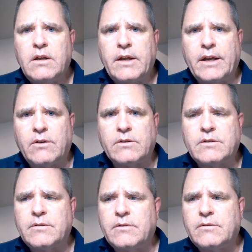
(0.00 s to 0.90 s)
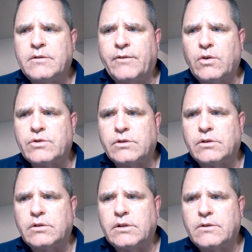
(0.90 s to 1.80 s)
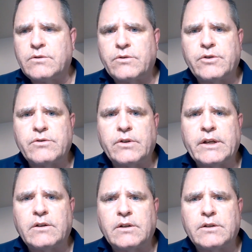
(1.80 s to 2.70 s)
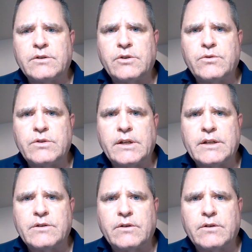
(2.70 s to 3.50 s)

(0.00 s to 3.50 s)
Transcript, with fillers: Yeah, it's a devotional. Those are usually held on Tuesdays,